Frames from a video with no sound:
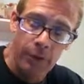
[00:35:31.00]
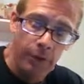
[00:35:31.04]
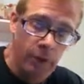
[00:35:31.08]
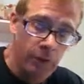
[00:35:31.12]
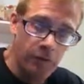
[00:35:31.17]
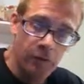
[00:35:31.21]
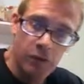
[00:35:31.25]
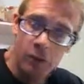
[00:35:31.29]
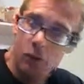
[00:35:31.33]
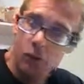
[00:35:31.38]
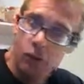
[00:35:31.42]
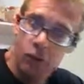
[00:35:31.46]
But
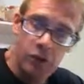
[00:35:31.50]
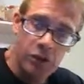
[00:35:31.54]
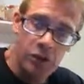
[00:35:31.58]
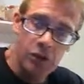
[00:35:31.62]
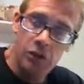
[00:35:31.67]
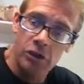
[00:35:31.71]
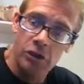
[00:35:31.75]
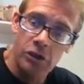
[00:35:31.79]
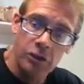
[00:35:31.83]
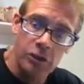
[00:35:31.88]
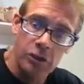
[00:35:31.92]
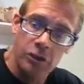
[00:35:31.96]
if you
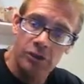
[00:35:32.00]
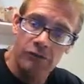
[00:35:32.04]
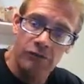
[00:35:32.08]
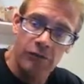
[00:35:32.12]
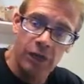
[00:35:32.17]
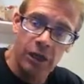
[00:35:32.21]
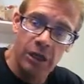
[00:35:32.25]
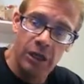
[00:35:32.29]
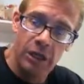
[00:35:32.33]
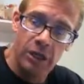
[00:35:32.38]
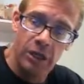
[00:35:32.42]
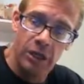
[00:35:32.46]
listen to his
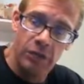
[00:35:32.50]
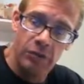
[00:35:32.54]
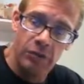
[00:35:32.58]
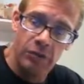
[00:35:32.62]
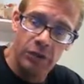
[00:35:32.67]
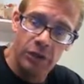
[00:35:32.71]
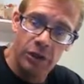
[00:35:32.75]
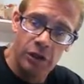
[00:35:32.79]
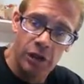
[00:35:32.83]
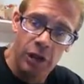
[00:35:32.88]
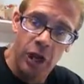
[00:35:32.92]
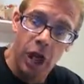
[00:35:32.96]

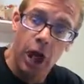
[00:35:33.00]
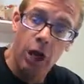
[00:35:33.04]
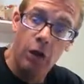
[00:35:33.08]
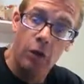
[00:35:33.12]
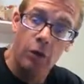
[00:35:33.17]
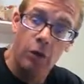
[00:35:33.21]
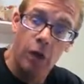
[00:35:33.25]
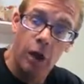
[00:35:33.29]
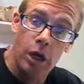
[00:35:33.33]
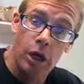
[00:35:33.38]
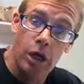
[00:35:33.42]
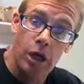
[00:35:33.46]
videos, I
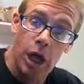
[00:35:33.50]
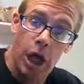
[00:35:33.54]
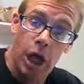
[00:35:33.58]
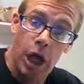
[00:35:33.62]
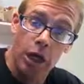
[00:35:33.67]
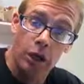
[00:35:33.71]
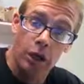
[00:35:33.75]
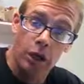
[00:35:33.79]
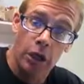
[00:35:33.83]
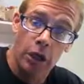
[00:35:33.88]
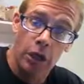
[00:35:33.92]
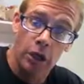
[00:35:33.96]
don't want to
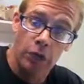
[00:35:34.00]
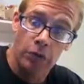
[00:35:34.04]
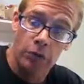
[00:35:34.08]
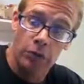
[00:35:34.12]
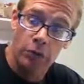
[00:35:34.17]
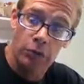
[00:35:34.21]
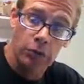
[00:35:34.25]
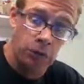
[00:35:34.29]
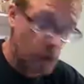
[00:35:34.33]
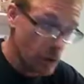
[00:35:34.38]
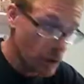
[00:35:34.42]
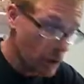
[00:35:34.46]
die
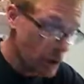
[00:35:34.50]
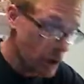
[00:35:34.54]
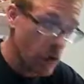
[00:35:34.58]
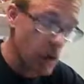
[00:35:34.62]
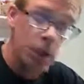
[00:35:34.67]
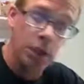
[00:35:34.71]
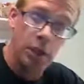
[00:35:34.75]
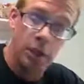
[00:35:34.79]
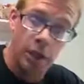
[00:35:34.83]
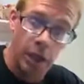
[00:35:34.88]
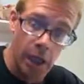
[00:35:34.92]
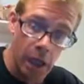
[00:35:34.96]
alone. You're
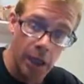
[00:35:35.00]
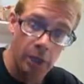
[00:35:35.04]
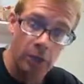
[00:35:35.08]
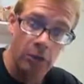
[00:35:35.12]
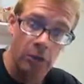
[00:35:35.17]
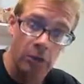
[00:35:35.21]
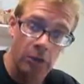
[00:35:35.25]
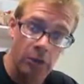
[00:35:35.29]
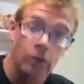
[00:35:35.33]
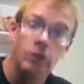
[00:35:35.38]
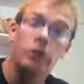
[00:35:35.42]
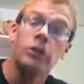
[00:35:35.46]
going to die
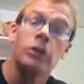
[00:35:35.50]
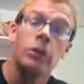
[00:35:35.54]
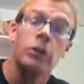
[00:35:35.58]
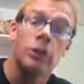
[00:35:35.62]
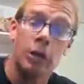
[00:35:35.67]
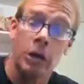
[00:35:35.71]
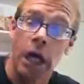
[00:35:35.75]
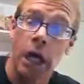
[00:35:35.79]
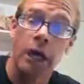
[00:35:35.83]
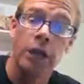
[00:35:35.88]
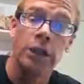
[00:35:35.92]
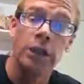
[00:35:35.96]
alone. You're going
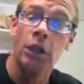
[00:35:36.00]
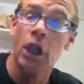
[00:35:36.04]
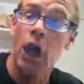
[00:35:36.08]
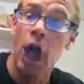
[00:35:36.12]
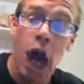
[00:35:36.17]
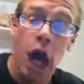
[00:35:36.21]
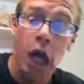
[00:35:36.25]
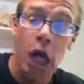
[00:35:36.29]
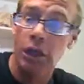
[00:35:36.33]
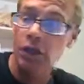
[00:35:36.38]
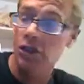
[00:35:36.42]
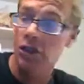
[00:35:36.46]
to die
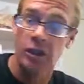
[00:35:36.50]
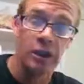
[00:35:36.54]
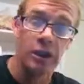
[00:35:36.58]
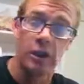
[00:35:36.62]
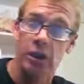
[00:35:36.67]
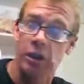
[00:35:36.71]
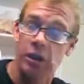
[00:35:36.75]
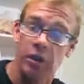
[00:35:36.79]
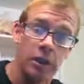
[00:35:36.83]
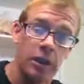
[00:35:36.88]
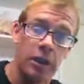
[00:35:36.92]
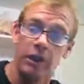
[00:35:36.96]
lost and
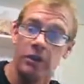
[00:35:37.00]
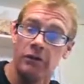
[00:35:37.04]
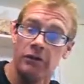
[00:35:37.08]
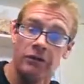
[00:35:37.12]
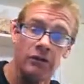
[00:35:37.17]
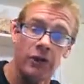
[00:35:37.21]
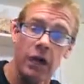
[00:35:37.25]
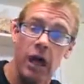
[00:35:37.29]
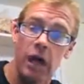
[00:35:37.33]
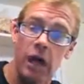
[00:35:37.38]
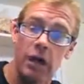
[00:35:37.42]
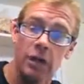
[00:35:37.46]
in the lake of
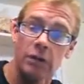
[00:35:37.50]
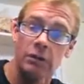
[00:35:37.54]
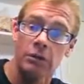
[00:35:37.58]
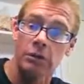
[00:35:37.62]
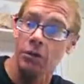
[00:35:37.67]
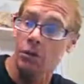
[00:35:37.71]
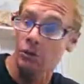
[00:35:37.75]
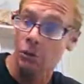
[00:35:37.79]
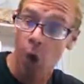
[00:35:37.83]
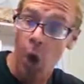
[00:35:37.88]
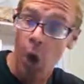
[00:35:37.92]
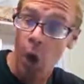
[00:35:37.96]
fire,
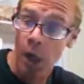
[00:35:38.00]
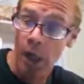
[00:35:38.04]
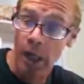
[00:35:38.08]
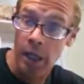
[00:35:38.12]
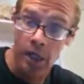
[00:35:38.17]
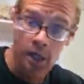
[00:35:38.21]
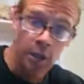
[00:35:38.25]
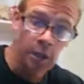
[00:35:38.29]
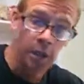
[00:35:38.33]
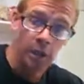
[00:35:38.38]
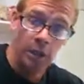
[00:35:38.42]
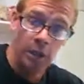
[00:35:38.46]
little
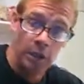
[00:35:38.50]
boy.